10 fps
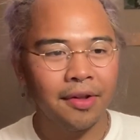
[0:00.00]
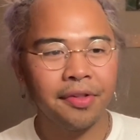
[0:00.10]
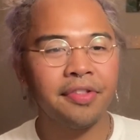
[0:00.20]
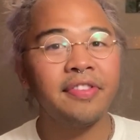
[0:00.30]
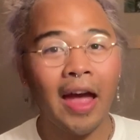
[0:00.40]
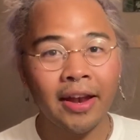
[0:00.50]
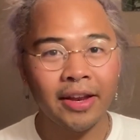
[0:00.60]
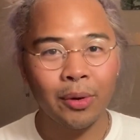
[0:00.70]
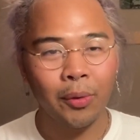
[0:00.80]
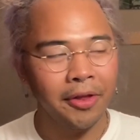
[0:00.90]

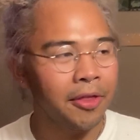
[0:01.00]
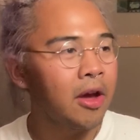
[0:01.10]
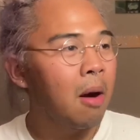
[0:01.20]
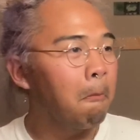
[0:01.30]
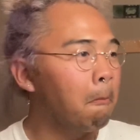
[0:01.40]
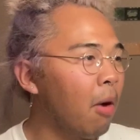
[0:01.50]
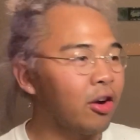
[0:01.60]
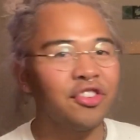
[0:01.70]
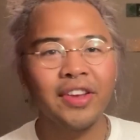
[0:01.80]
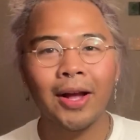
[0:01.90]
standing with,
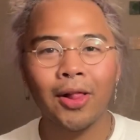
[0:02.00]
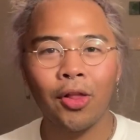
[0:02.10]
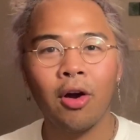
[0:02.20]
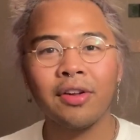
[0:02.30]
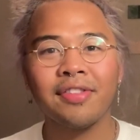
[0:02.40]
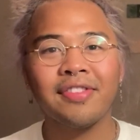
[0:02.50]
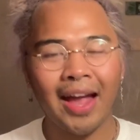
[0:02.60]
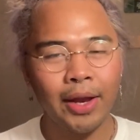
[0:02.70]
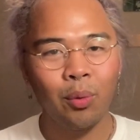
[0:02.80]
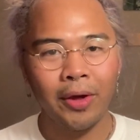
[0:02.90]
marching
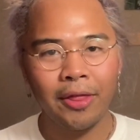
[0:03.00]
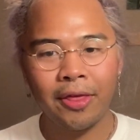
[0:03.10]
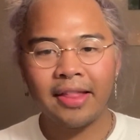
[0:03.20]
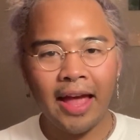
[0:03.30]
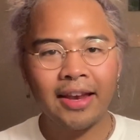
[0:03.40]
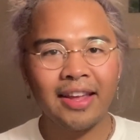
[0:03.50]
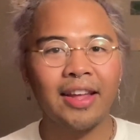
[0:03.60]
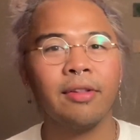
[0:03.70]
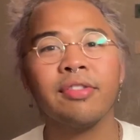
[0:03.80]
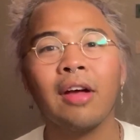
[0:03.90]
alongside with, standing
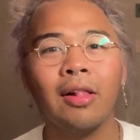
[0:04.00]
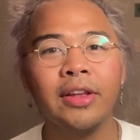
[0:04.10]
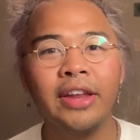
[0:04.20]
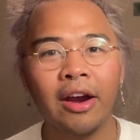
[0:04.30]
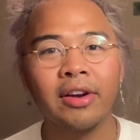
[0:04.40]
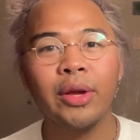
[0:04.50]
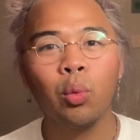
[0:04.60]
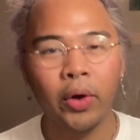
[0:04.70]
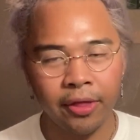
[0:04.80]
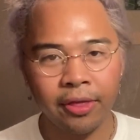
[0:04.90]
in solidarity
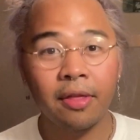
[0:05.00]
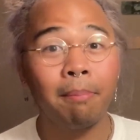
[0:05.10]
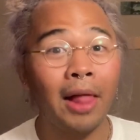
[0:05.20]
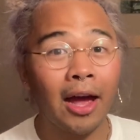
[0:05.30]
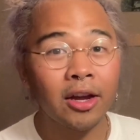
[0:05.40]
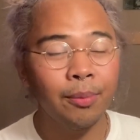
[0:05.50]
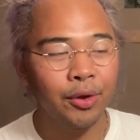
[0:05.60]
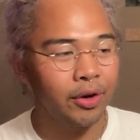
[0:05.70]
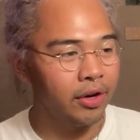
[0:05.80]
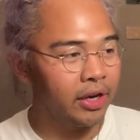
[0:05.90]
with the black
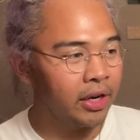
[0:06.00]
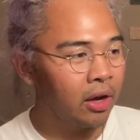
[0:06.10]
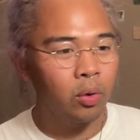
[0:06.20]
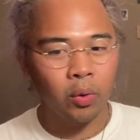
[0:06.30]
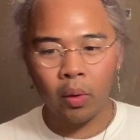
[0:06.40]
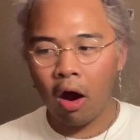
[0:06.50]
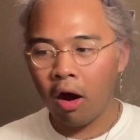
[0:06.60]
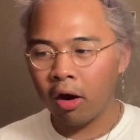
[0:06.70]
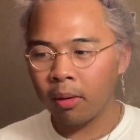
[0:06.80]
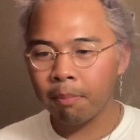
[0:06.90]
community who
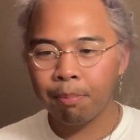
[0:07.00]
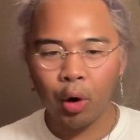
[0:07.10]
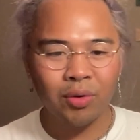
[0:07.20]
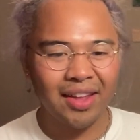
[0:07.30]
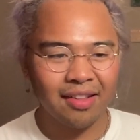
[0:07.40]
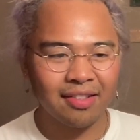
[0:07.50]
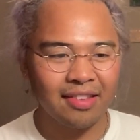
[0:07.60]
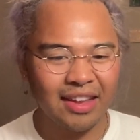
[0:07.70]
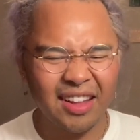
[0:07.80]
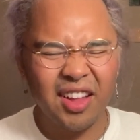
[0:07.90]
are
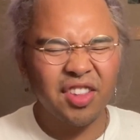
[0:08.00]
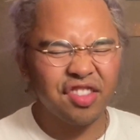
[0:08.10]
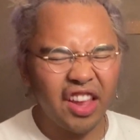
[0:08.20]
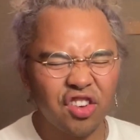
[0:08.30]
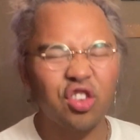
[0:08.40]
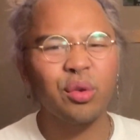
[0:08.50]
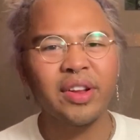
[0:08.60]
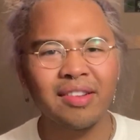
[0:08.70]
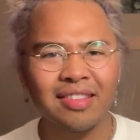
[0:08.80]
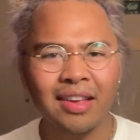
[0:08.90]
protesting
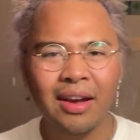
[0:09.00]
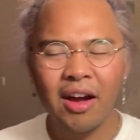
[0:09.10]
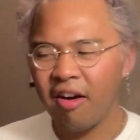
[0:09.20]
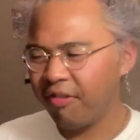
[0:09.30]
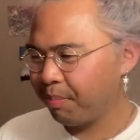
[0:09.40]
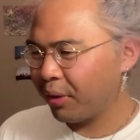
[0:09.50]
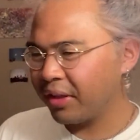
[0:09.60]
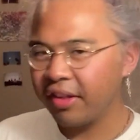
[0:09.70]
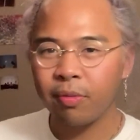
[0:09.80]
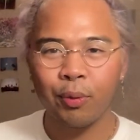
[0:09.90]
centuries of
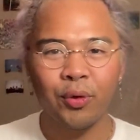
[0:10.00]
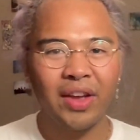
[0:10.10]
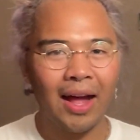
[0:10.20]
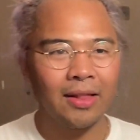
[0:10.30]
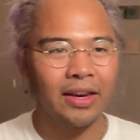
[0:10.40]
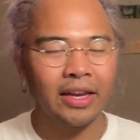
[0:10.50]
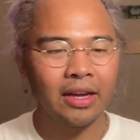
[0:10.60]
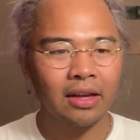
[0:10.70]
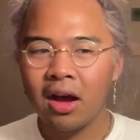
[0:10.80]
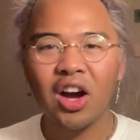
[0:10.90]
police
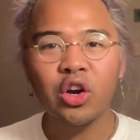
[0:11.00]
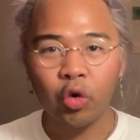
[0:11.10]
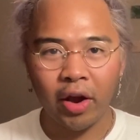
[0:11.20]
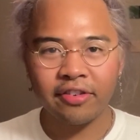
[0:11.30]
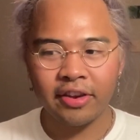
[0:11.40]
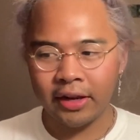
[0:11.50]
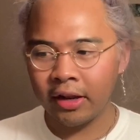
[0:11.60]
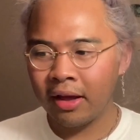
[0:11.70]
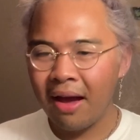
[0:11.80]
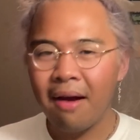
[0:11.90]
brutality,
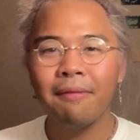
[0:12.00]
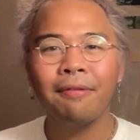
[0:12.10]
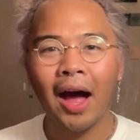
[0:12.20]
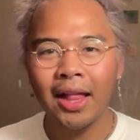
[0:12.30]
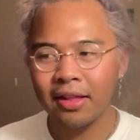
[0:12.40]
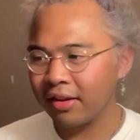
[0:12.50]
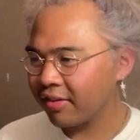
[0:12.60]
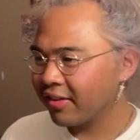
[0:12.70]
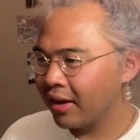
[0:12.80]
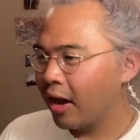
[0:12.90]
aggression,
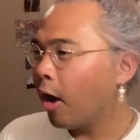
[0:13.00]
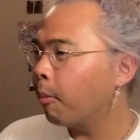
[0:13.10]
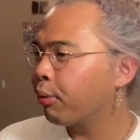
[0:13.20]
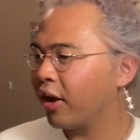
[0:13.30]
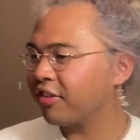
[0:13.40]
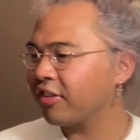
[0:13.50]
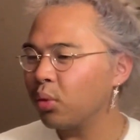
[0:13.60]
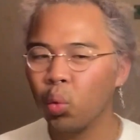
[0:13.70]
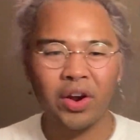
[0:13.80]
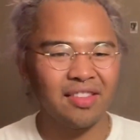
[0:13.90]
violence,
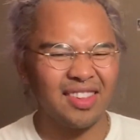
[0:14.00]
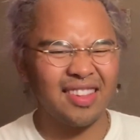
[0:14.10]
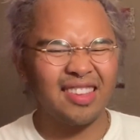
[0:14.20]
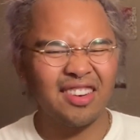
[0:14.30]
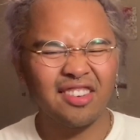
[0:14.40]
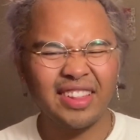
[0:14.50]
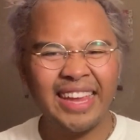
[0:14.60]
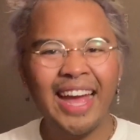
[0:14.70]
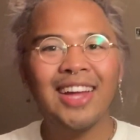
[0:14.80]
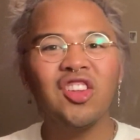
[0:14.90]
oppression, what is
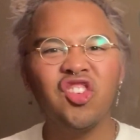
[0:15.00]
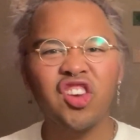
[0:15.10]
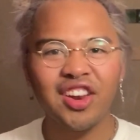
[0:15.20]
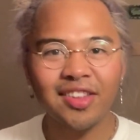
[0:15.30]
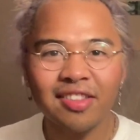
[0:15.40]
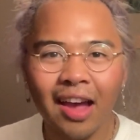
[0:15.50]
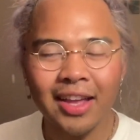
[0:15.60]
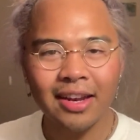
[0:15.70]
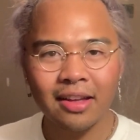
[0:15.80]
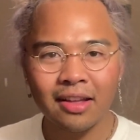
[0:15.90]
essentially
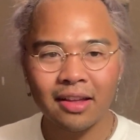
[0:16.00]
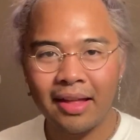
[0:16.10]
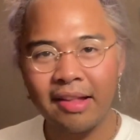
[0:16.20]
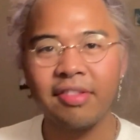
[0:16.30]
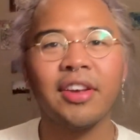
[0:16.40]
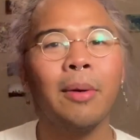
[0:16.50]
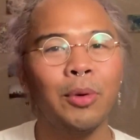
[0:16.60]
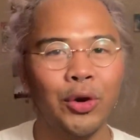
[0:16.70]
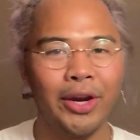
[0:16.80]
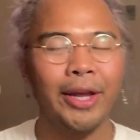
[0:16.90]
genocide, is
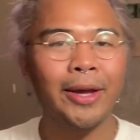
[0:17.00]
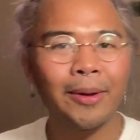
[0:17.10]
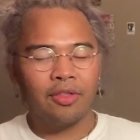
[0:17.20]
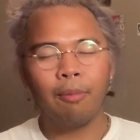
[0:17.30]
community.